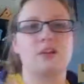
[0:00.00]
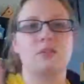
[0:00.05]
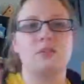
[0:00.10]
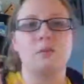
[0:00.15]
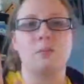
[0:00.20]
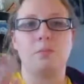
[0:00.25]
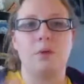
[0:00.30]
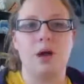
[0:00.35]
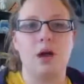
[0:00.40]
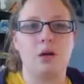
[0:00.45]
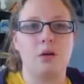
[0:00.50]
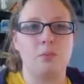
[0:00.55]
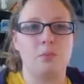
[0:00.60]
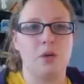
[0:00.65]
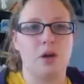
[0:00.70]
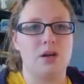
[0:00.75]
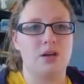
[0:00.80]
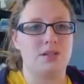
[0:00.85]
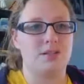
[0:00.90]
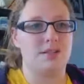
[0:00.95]
the bottom
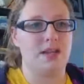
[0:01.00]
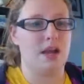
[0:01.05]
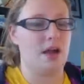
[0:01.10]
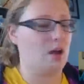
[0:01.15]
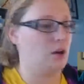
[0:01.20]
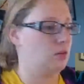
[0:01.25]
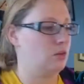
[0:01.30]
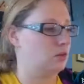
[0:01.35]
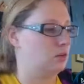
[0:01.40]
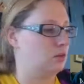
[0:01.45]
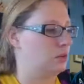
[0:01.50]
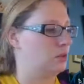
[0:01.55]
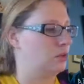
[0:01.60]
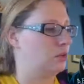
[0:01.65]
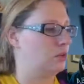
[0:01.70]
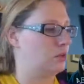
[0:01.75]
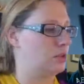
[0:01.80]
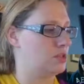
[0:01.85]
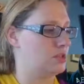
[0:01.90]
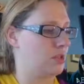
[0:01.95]
one is out
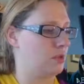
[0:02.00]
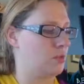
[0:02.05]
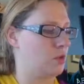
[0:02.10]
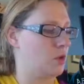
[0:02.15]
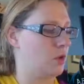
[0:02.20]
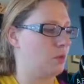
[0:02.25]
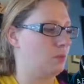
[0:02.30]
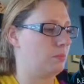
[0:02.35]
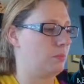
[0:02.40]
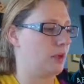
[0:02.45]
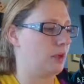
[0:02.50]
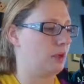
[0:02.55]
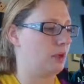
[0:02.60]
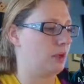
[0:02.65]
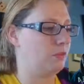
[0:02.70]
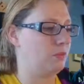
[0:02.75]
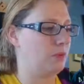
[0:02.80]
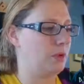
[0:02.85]
because I'm going back over